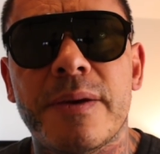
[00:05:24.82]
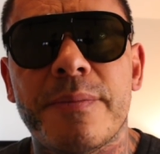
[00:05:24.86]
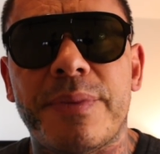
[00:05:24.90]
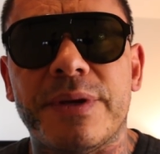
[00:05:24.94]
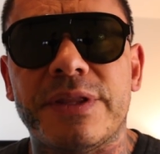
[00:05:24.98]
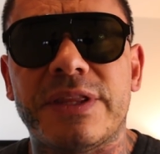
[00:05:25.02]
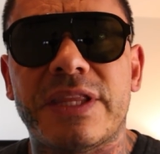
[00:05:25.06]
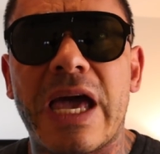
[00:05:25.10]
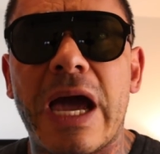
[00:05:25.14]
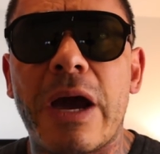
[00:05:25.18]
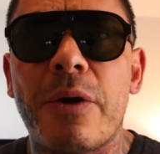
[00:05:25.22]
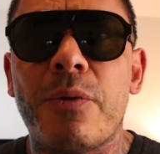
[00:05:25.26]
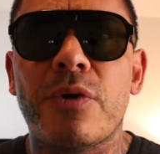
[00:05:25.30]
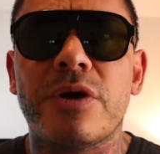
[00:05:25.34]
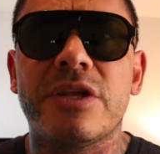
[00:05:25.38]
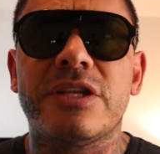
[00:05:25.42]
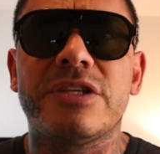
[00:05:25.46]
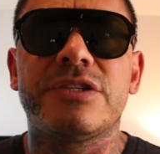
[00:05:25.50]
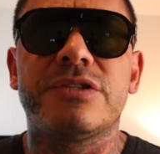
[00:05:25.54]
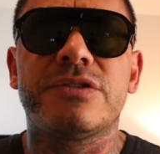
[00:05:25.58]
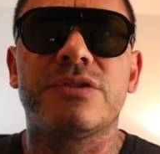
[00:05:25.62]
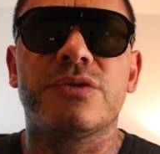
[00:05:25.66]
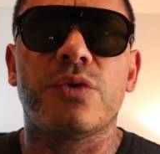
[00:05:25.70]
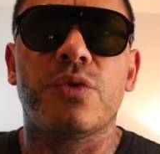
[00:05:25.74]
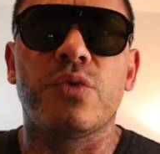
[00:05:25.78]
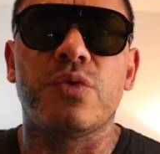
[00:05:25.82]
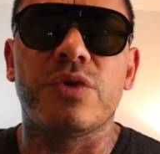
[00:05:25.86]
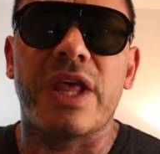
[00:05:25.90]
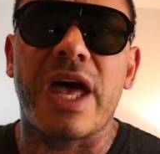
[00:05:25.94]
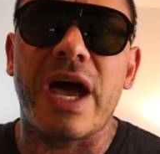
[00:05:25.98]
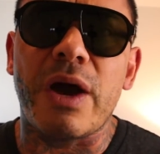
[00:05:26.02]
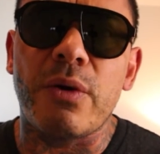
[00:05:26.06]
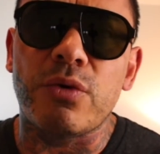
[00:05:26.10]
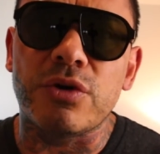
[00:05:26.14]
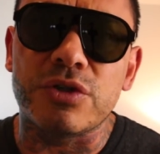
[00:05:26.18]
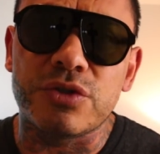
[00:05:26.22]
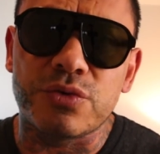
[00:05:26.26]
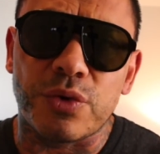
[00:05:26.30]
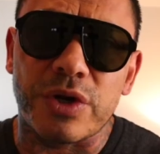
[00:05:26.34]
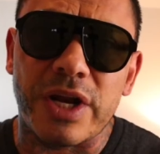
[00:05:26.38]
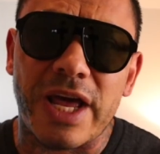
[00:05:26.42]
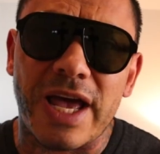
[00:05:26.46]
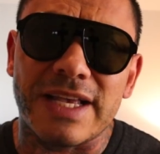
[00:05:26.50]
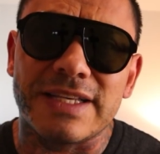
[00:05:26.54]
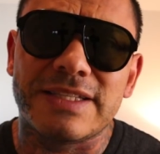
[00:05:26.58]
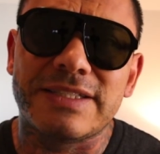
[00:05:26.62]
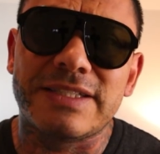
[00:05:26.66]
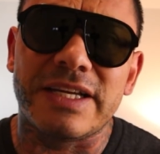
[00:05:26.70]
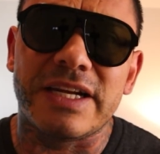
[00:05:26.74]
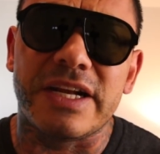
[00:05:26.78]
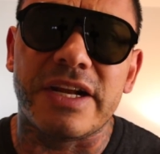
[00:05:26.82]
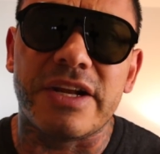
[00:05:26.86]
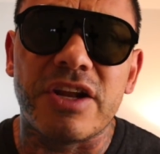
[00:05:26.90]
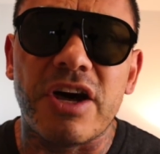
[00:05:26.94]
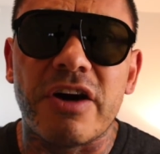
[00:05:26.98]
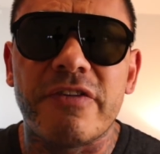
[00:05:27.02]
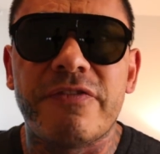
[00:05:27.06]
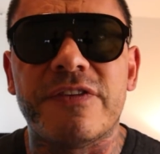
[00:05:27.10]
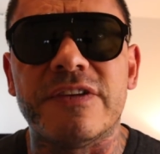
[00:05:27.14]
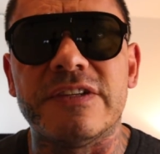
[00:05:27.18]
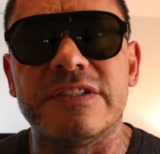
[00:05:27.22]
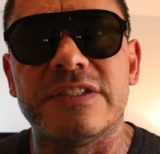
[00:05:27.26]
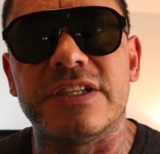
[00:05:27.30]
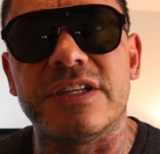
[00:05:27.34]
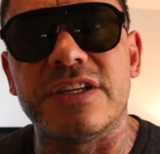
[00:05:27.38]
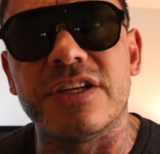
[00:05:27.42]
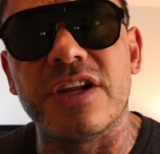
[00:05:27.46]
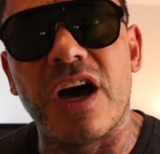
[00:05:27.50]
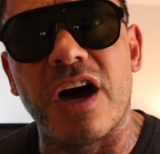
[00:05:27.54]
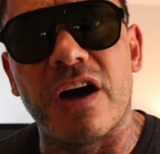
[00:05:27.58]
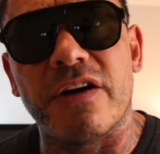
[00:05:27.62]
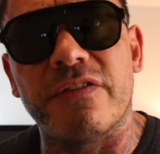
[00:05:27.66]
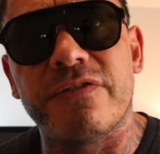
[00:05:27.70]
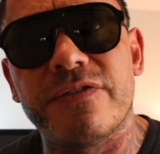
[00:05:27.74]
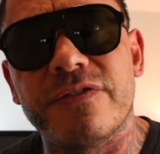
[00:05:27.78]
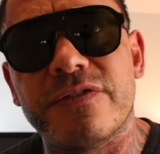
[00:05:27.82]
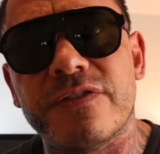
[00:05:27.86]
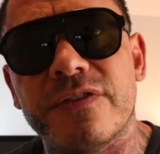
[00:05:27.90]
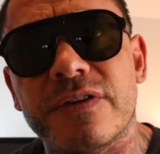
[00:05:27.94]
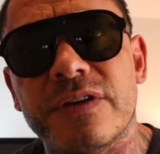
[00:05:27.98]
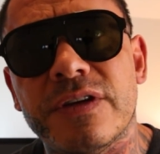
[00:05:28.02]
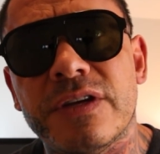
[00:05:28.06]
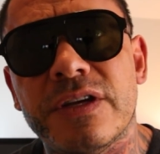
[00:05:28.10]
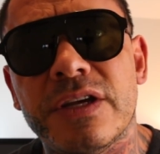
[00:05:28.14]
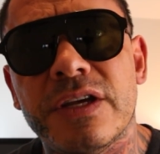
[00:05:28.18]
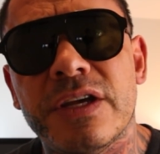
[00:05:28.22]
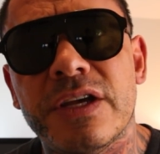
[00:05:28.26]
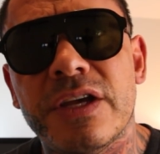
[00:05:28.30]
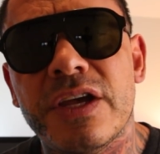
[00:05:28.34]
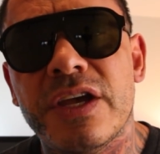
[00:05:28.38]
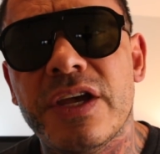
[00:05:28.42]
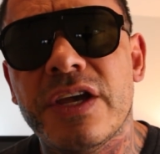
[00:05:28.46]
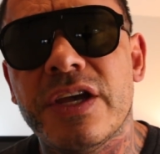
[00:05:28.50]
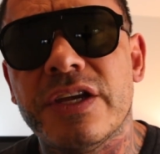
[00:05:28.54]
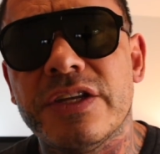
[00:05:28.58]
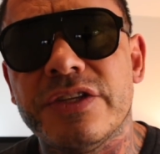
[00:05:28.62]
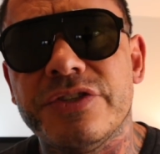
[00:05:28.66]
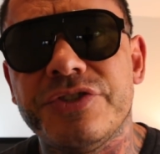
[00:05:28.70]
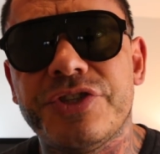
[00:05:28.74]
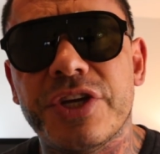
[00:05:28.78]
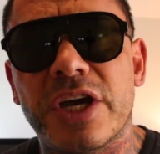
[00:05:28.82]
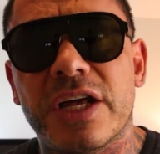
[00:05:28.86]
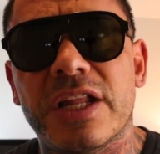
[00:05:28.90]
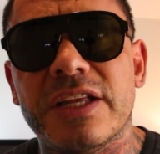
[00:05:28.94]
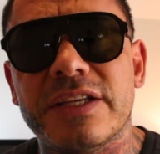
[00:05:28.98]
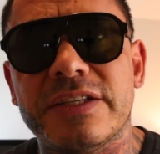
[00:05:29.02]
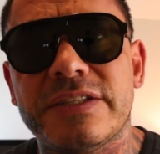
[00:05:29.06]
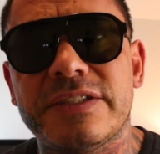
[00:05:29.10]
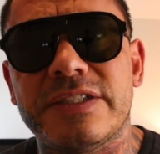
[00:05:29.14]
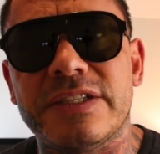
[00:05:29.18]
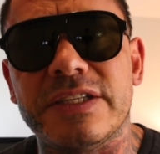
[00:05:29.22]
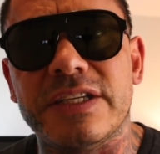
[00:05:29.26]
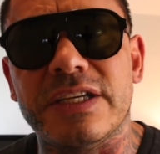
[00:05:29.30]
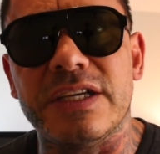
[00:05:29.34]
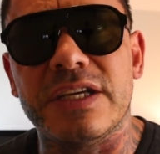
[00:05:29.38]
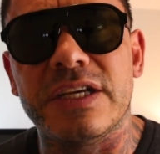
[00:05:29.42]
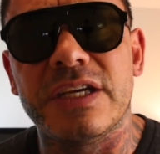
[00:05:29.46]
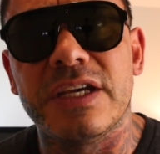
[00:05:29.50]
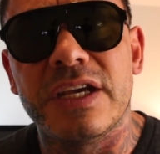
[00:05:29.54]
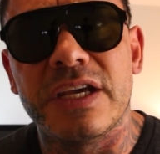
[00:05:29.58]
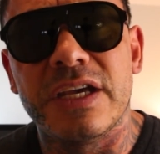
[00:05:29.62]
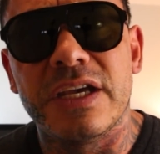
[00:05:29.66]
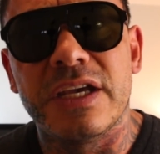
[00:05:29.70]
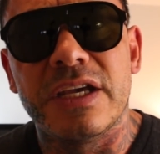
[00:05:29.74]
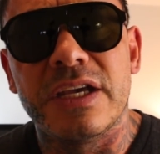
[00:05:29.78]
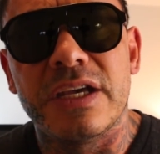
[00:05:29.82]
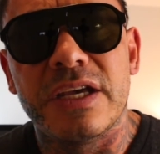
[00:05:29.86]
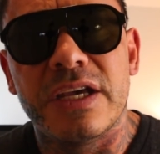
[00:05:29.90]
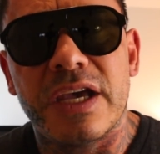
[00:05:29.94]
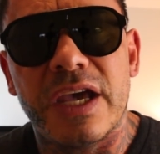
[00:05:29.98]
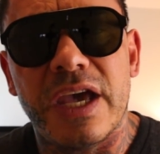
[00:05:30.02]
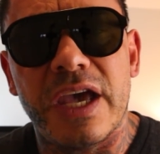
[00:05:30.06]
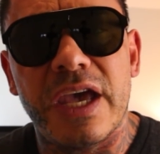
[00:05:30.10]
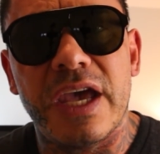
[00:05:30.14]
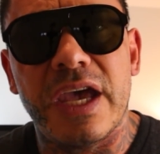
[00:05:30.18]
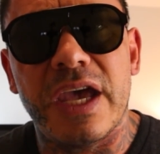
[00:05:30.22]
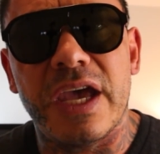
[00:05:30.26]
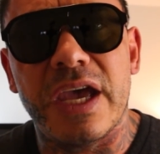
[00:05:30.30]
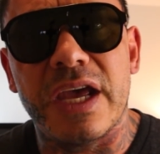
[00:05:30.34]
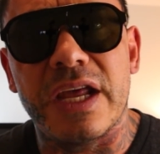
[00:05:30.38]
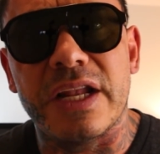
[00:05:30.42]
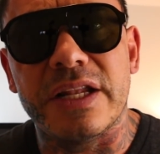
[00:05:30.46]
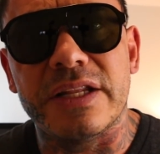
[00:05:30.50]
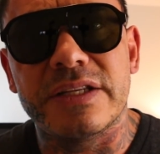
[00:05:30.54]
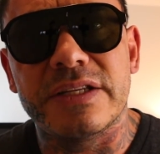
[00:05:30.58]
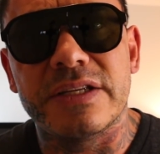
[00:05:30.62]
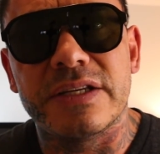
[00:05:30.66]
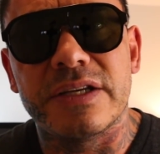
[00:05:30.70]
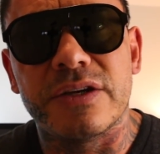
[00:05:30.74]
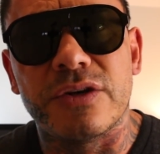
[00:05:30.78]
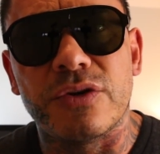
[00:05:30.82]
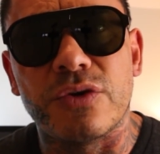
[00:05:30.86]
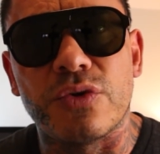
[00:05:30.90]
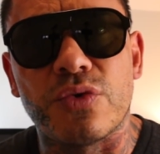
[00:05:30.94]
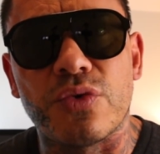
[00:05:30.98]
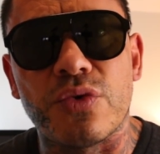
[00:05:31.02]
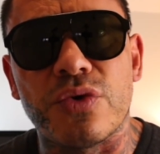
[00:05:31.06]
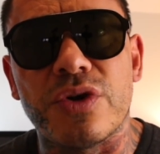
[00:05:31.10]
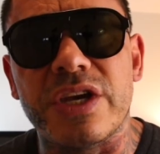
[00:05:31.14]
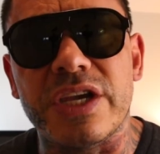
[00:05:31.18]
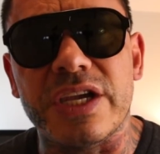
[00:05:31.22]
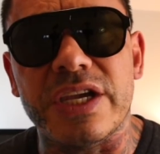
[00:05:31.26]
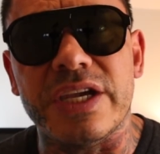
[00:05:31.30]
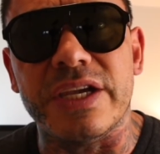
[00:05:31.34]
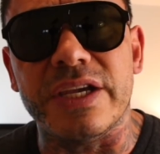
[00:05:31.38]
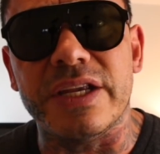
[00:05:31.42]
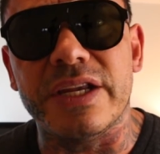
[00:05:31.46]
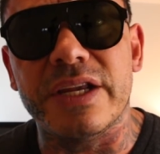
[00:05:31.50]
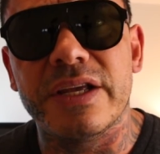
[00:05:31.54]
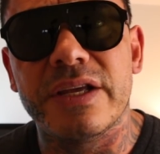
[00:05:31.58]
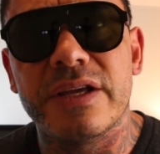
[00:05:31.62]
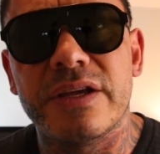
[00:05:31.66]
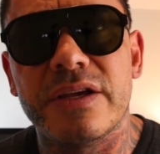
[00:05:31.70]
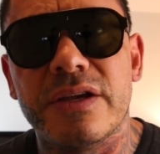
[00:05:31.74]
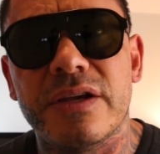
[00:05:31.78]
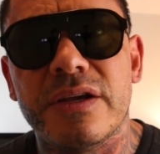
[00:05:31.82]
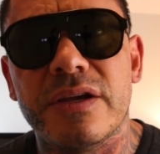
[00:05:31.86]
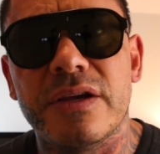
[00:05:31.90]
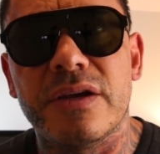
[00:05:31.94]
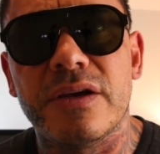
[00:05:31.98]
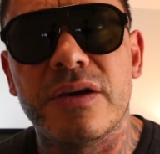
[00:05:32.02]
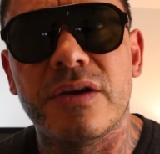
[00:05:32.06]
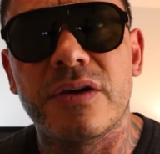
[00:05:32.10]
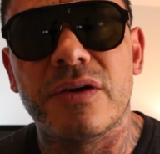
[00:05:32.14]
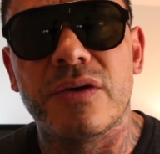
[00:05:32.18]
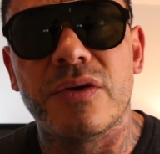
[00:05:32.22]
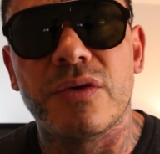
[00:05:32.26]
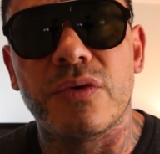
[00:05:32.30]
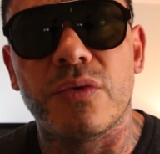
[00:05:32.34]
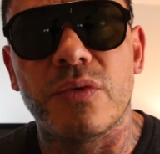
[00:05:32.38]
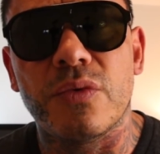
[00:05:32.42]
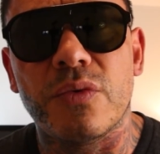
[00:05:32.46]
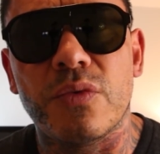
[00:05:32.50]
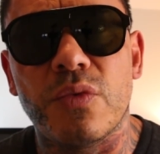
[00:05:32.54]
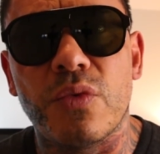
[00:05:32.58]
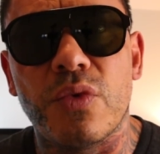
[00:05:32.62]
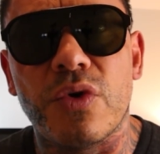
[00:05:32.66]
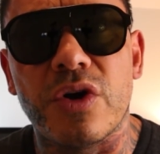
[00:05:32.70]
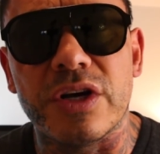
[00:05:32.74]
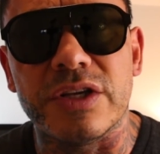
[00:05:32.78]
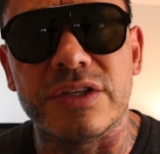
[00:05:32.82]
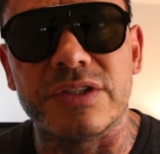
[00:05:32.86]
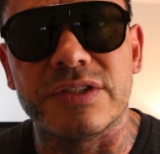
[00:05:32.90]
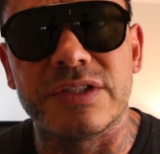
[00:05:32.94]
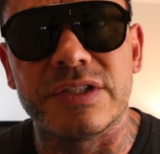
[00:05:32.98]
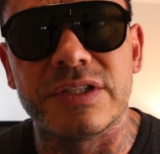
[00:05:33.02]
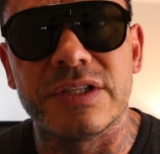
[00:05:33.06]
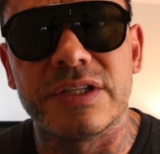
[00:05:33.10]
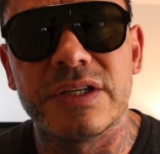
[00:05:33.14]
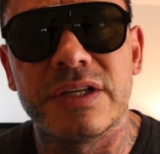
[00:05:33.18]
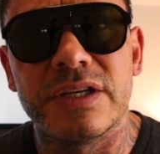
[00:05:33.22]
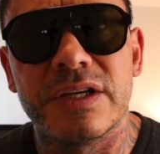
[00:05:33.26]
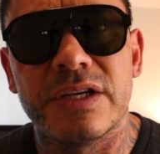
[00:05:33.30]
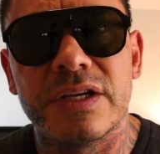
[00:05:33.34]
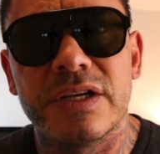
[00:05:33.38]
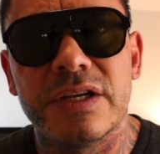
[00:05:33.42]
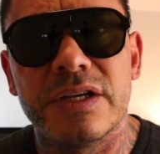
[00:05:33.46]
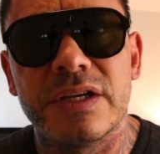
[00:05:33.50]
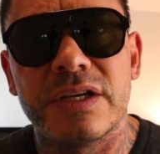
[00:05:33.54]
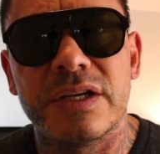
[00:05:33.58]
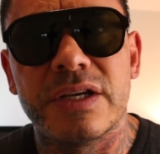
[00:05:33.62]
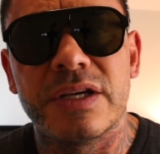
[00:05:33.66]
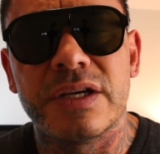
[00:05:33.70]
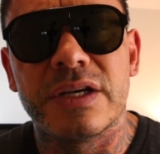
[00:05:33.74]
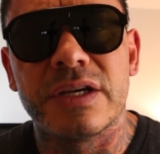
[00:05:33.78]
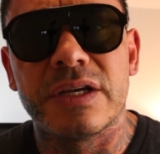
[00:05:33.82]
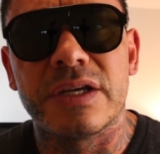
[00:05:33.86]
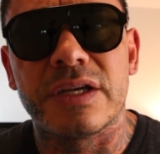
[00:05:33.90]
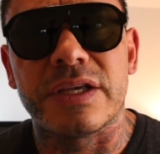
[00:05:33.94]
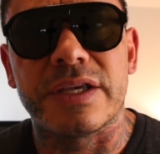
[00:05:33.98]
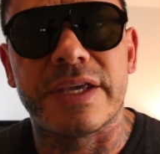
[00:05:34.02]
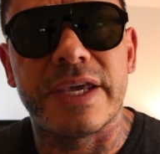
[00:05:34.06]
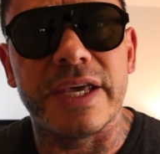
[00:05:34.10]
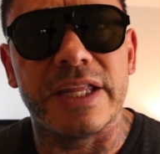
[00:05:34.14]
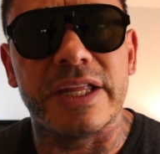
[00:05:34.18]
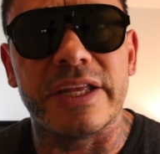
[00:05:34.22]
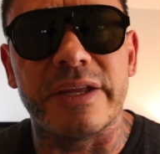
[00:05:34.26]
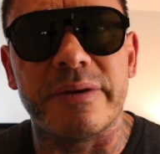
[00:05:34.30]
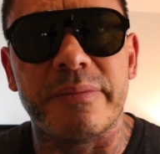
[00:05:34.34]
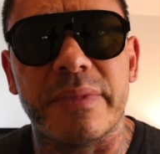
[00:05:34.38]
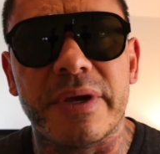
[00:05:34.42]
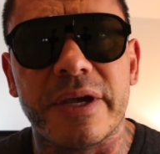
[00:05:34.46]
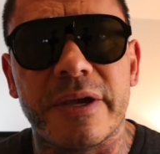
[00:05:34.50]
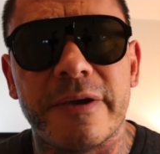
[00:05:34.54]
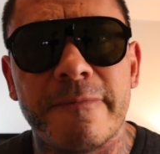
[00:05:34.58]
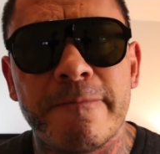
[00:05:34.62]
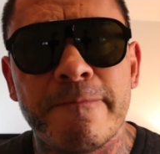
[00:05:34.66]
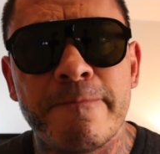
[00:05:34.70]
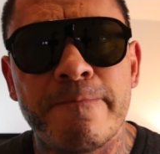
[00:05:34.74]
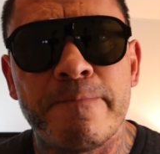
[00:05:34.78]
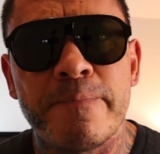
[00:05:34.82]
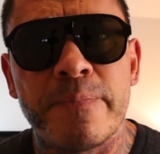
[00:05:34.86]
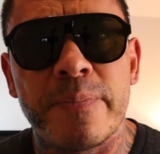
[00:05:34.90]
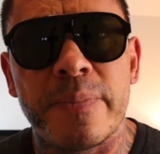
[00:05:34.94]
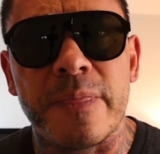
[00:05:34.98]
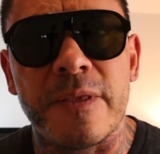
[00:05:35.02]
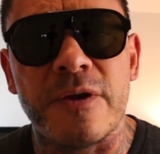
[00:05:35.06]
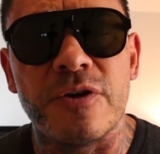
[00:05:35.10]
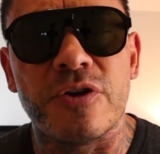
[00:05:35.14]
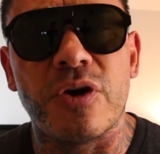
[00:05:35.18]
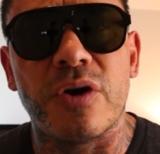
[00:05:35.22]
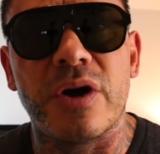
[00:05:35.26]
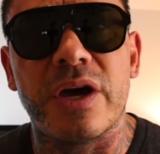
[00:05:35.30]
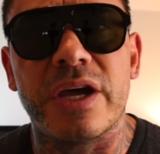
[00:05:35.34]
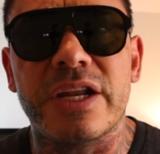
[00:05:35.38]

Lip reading: But that was when I said enough is enough. Jealousy and greed was killing me, you know.